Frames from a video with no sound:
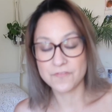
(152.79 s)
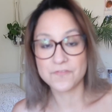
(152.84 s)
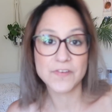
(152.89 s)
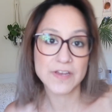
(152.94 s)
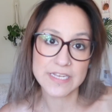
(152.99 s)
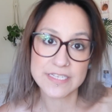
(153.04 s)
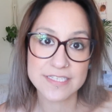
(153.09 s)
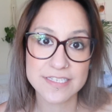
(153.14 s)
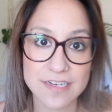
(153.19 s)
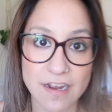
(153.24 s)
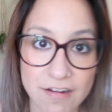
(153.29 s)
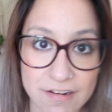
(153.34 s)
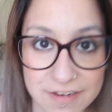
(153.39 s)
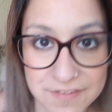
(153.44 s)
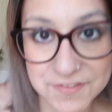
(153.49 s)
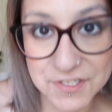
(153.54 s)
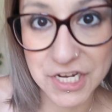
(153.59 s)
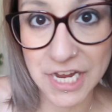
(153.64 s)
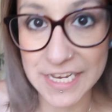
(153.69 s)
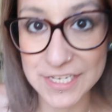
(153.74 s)
the first style
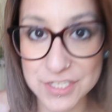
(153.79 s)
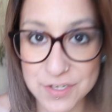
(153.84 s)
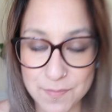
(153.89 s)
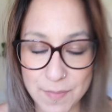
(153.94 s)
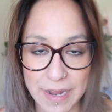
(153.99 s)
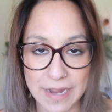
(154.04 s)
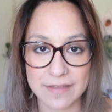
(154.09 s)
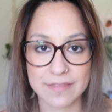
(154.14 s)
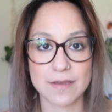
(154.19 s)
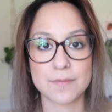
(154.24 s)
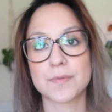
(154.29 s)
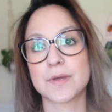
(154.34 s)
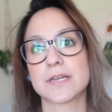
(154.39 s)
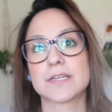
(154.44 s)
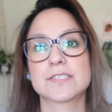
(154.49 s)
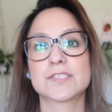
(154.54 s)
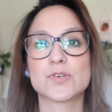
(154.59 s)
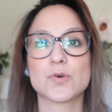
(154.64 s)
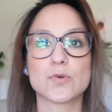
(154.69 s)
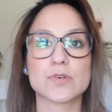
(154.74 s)
of changing bag that I'm
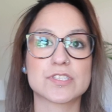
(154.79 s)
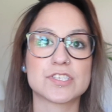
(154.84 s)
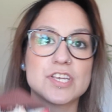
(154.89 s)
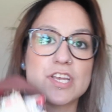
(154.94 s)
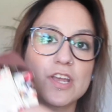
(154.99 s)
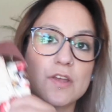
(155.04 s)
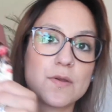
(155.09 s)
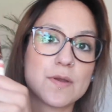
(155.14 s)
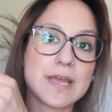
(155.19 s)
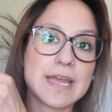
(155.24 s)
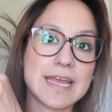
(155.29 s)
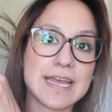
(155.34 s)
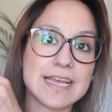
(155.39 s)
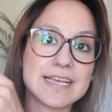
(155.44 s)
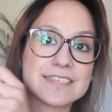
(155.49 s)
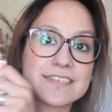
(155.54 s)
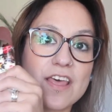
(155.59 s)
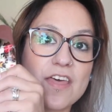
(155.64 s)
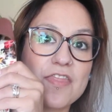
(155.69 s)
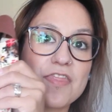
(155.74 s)
going to talk to
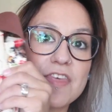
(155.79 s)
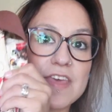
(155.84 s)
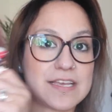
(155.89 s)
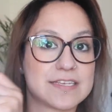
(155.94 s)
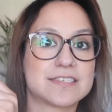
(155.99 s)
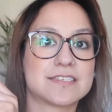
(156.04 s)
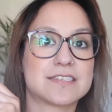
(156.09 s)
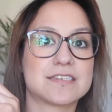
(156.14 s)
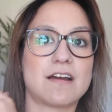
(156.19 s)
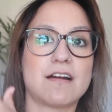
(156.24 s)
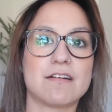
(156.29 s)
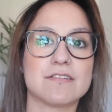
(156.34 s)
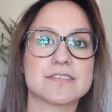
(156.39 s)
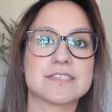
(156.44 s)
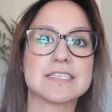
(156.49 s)
is this style.